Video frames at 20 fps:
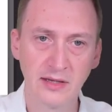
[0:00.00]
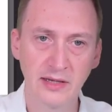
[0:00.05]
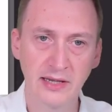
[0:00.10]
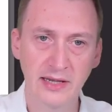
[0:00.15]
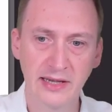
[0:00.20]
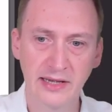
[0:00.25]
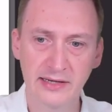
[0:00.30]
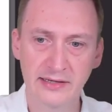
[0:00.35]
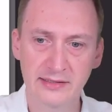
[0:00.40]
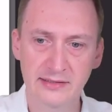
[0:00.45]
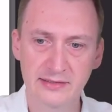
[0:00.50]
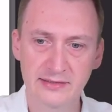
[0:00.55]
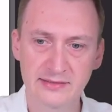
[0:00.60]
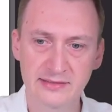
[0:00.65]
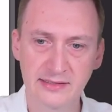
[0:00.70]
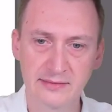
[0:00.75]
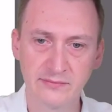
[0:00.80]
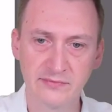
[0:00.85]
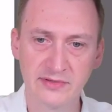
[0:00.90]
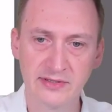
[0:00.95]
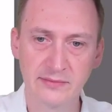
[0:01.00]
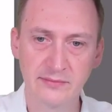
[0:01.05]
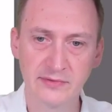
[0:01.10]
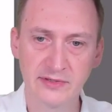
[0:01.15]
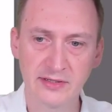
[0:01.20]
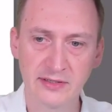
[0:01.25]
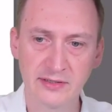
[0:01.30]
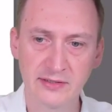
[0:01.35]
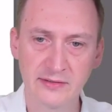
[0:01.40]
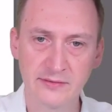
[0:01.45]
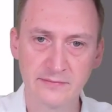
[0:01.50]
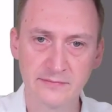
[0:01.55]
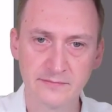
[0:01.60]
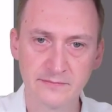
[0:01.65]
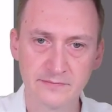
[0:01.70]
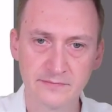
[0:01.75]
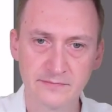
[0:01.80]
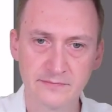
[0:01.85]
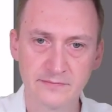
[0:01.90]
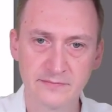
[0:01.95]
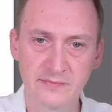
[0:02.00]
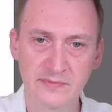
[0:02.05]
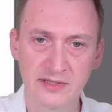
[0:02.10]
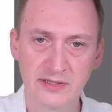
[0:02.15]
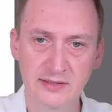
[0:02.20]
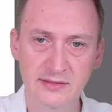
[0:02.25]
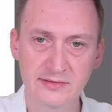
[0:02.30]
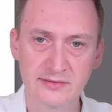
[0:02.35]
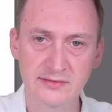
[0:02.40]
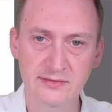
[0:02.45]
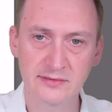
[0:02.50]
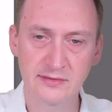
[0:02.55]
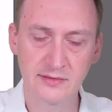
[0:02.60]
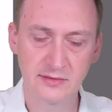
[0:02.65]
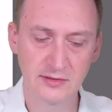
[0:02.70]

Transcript: add in the same VM NIC, next.